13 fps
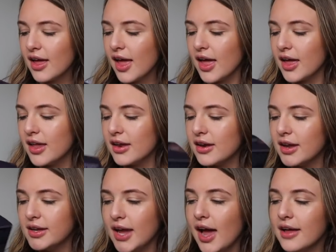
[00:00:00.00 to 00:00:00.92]

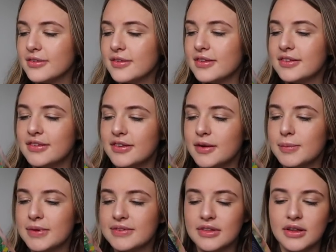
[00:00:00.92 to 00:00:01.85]
and yeah, so this is their
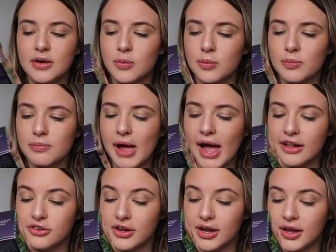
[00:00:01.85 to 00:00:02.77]
Micellar
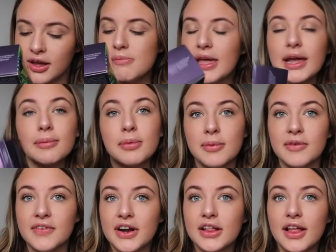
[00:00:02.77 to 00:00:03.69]
Magic Makeup
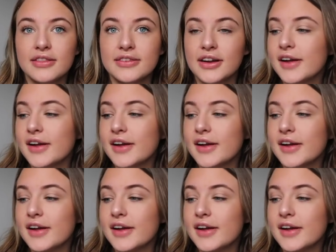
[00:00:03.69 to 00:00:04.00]
Remover and Cleanser.